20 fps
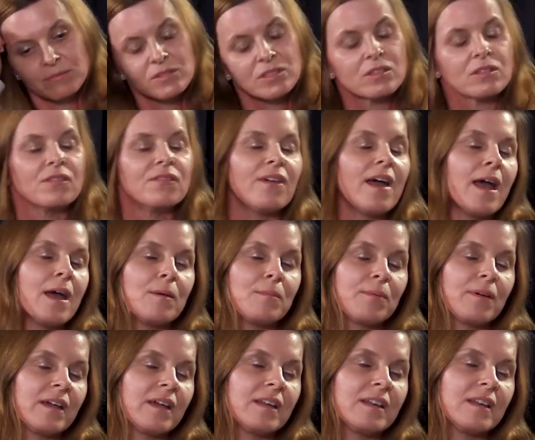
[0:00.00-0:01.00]
the vet,
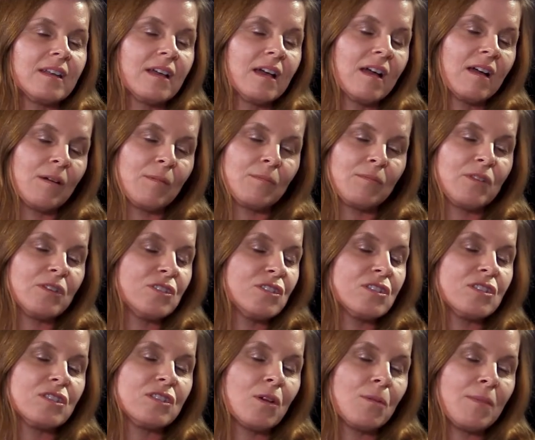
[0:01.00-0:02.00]
but there's
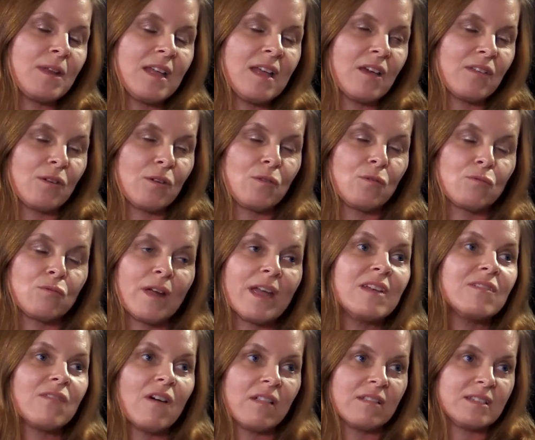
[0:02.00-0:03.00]
just so many other
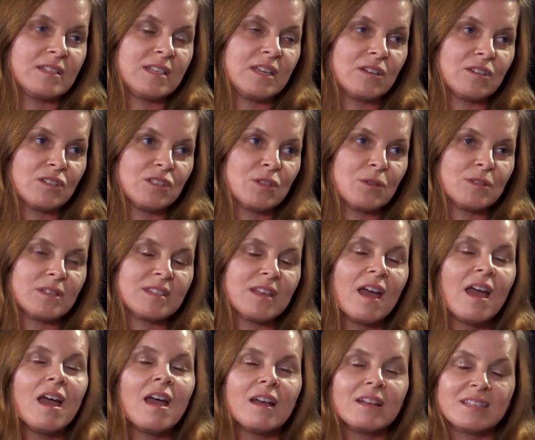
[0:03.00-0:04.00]
great volunteers. So it's
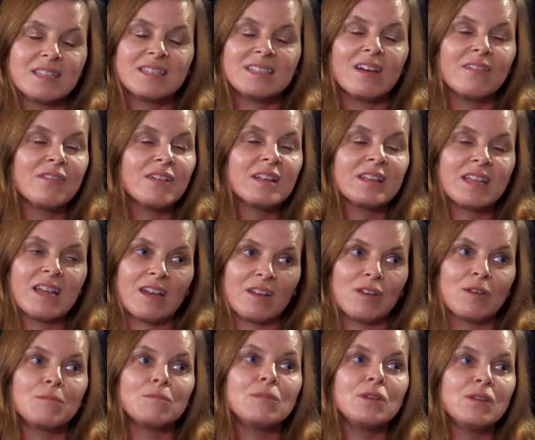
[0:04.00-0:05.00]
definitely a
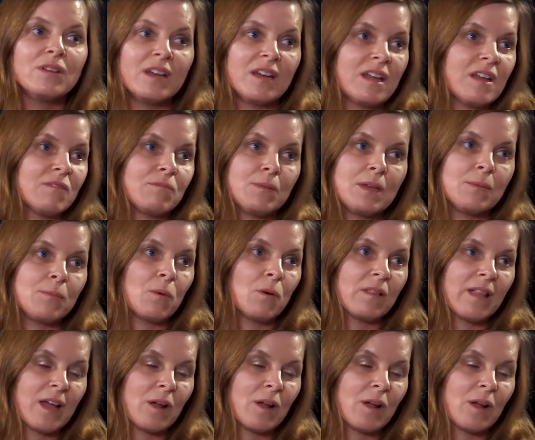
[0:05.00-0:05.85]
community of people